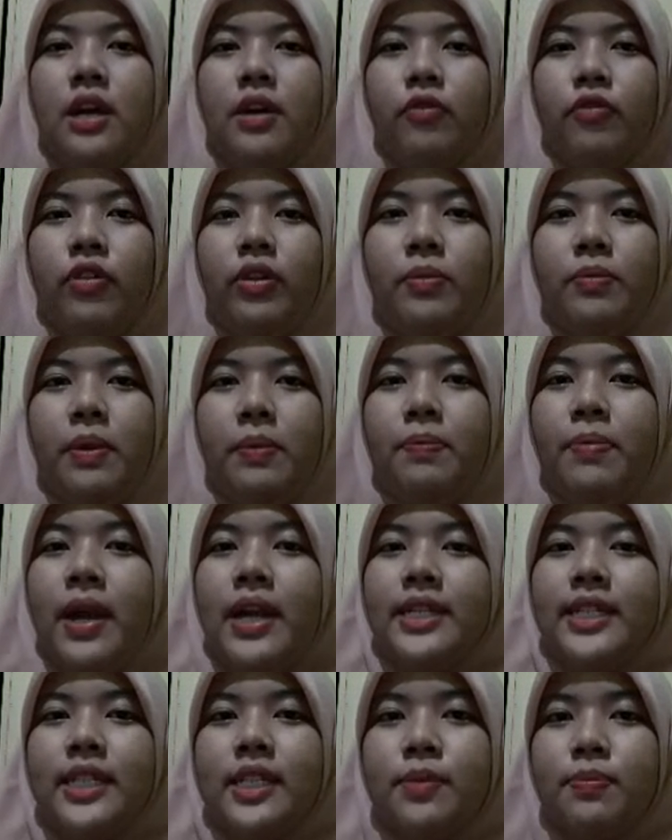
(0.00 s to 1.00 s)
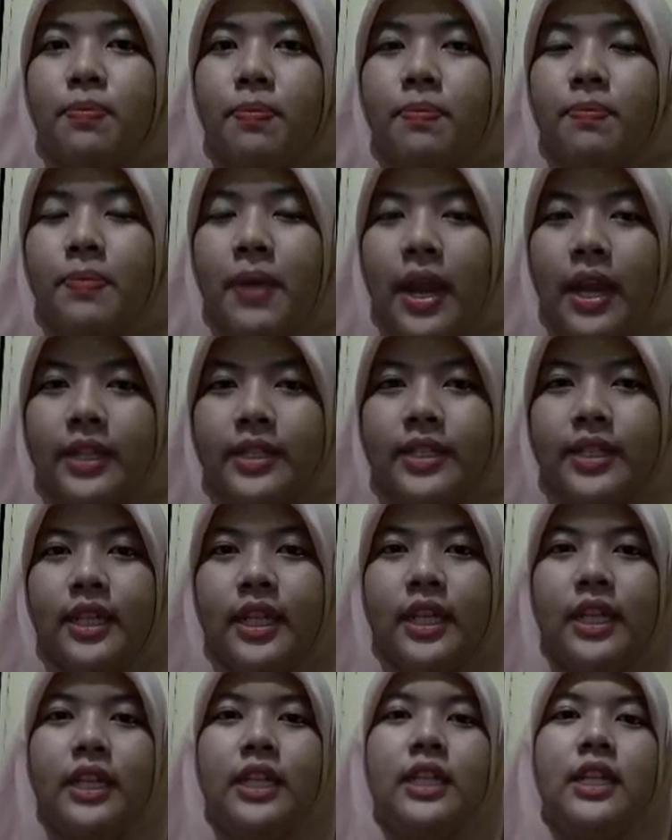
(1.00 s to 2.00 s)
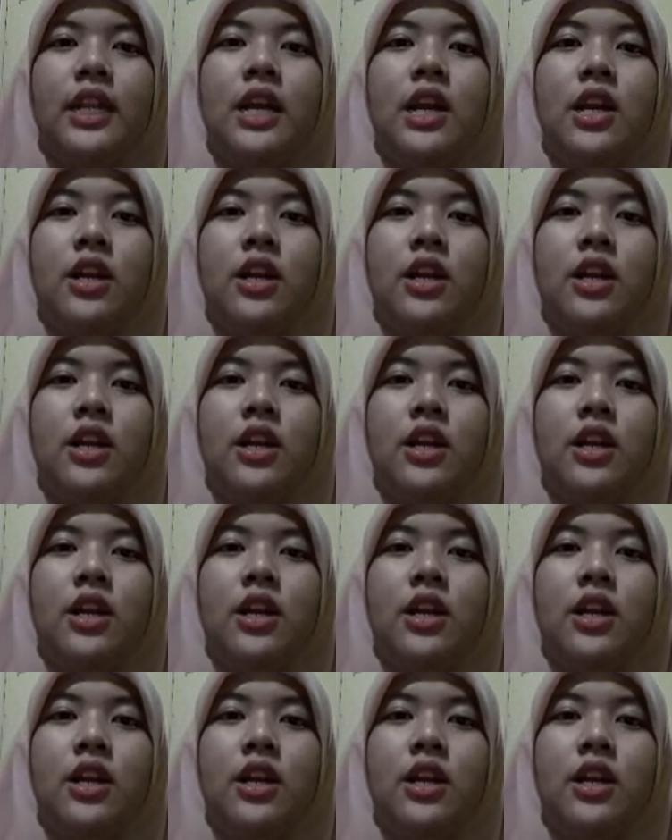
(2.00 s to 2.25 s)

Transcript: will be participate in